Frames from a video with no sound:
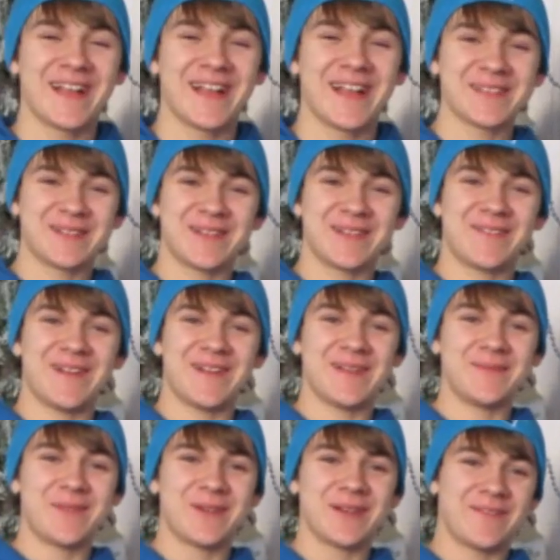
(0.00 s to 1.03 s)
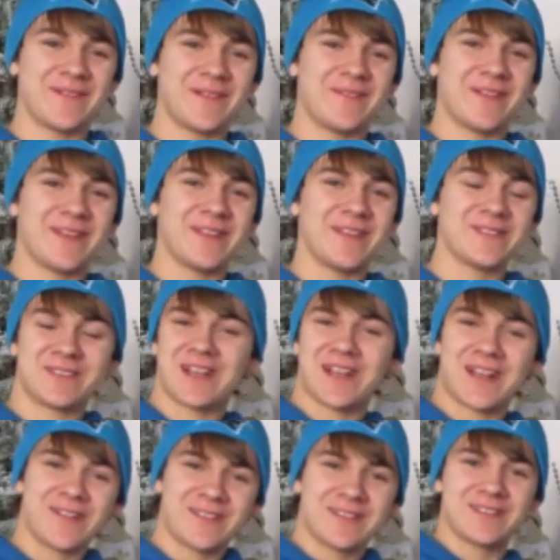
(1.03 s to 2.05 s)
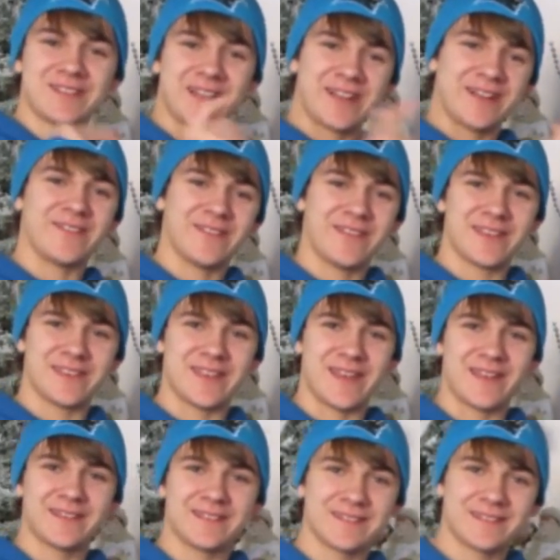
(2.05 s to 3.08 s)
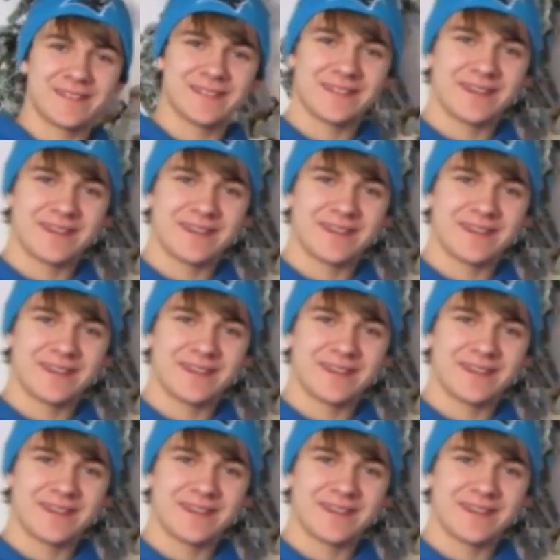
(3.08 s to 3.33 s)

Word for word: you guys want to find more fun videos, check out this channel, isn't it?